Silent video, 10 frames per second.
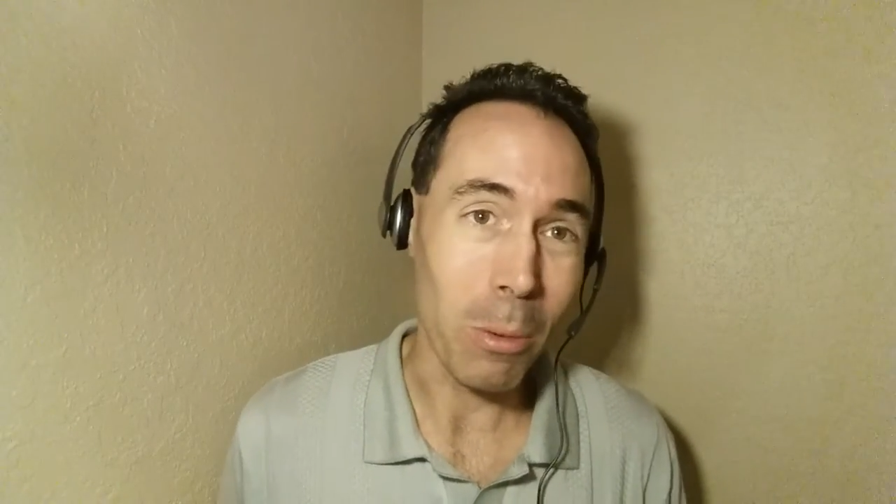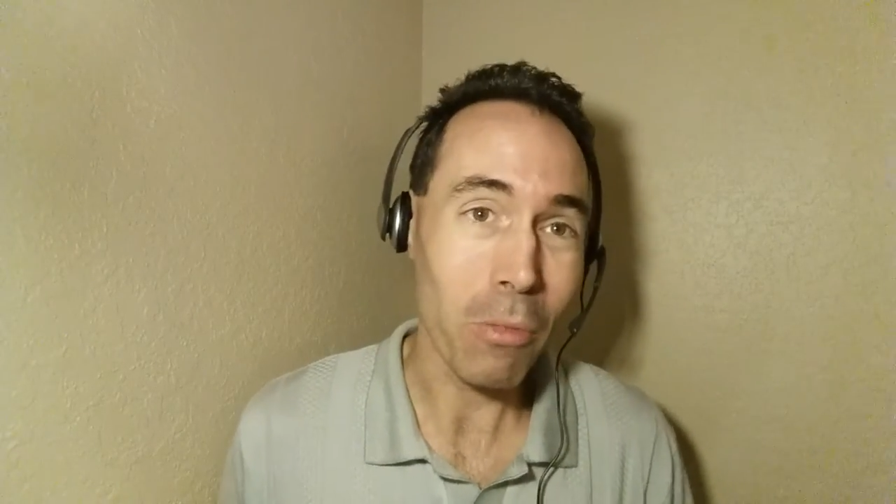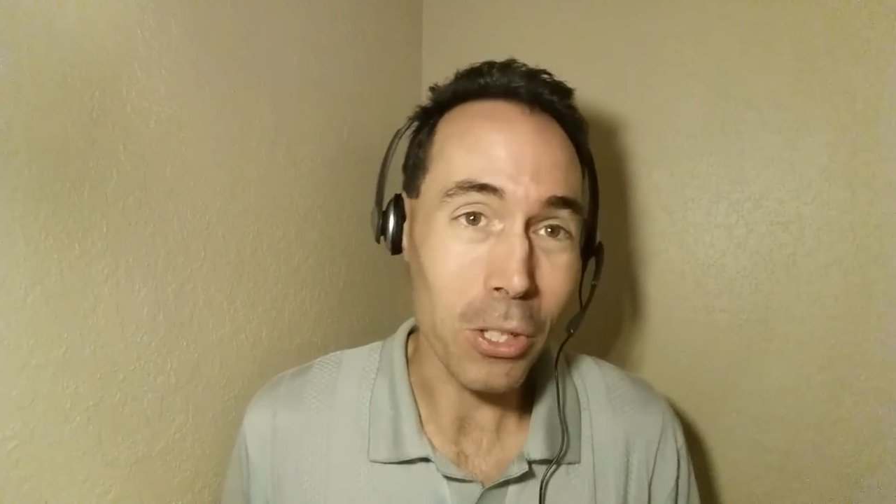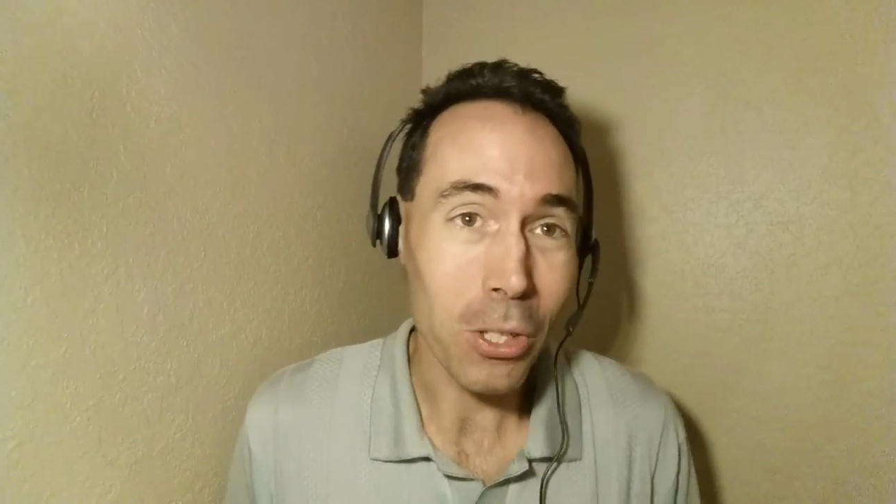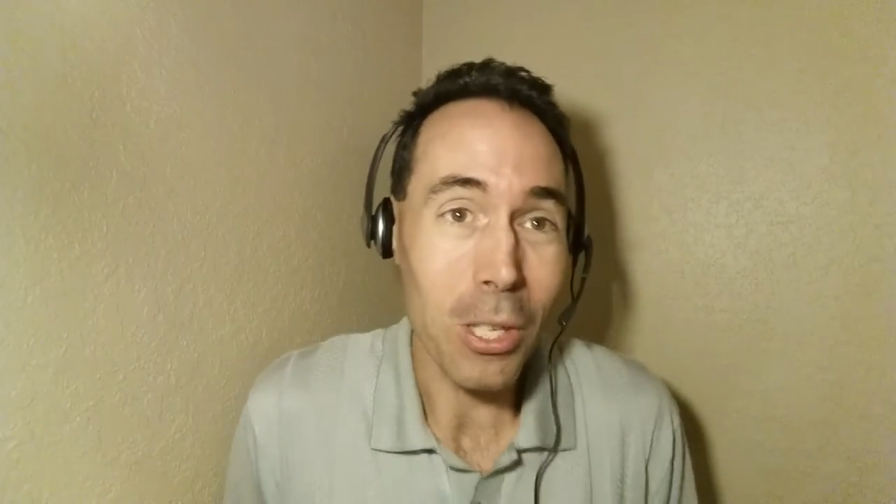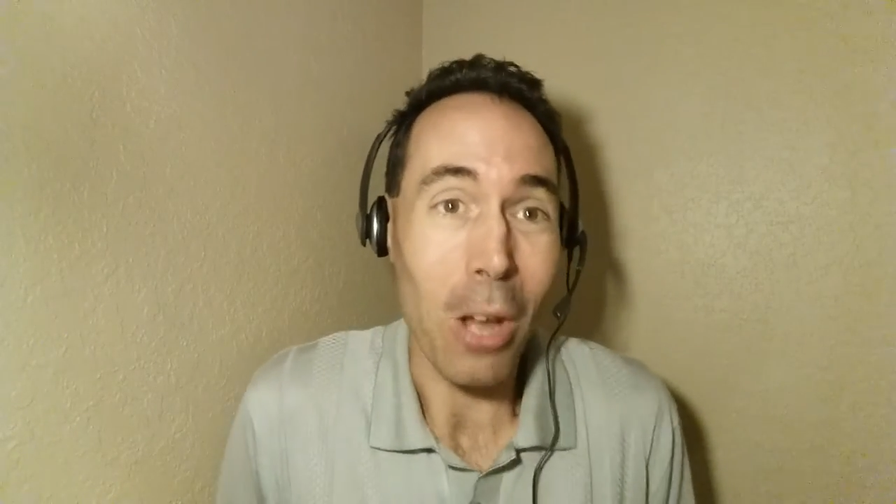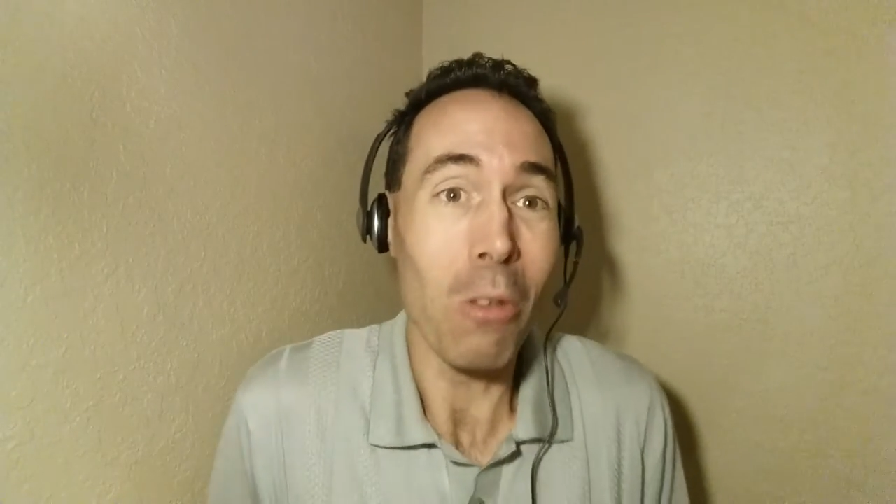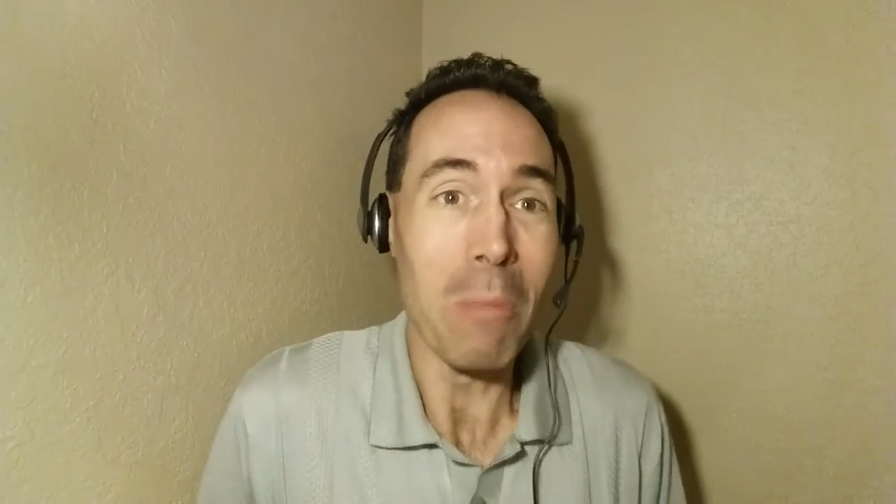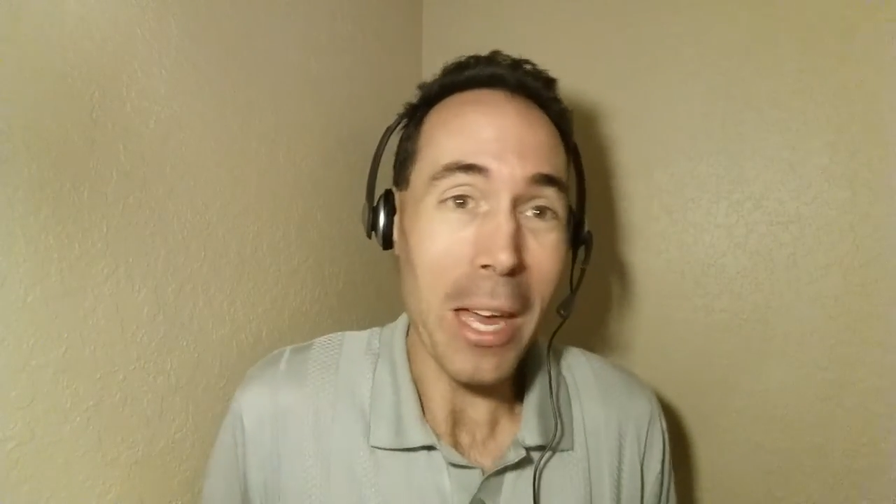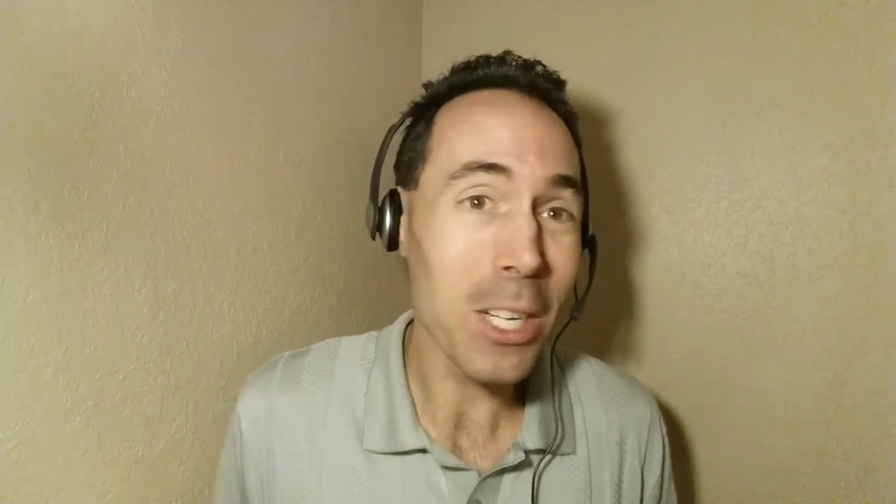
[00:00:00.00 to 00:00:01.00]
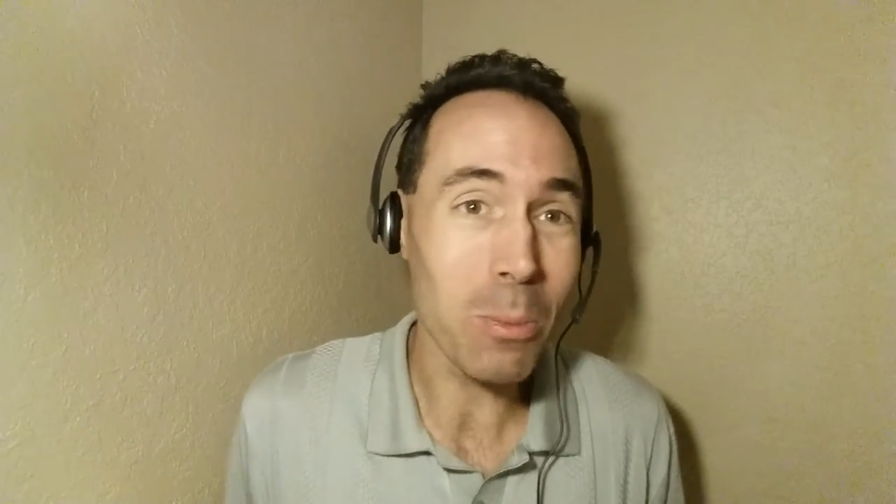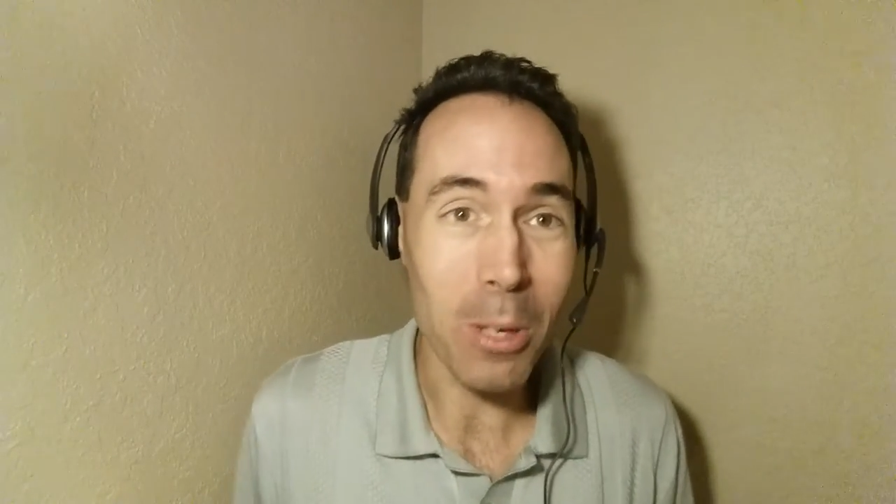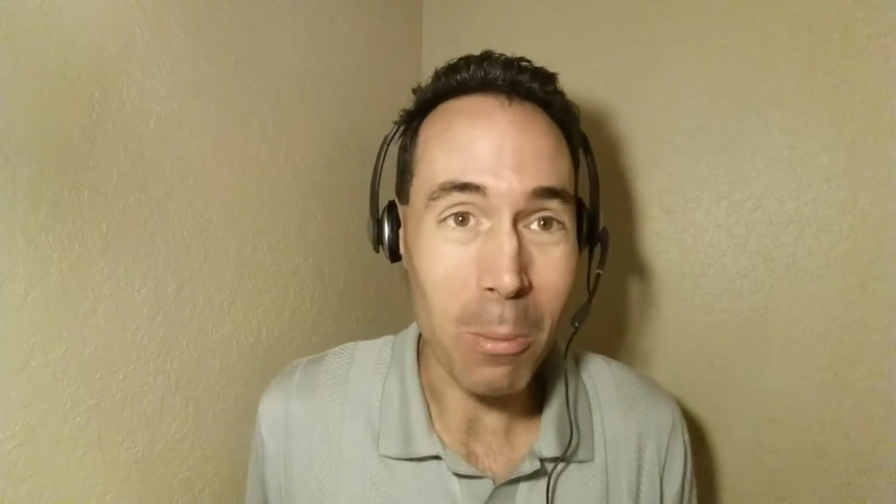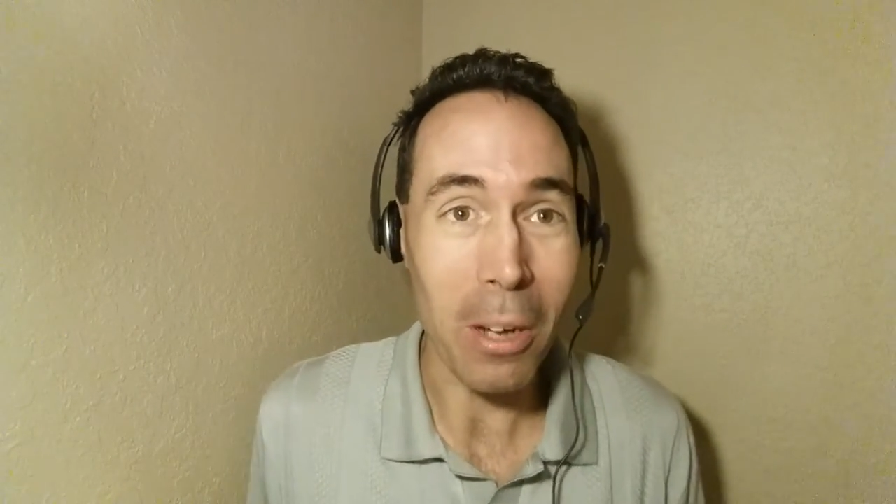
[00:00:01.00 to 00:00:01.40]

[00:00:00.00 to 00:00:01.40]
maybe if I just tell management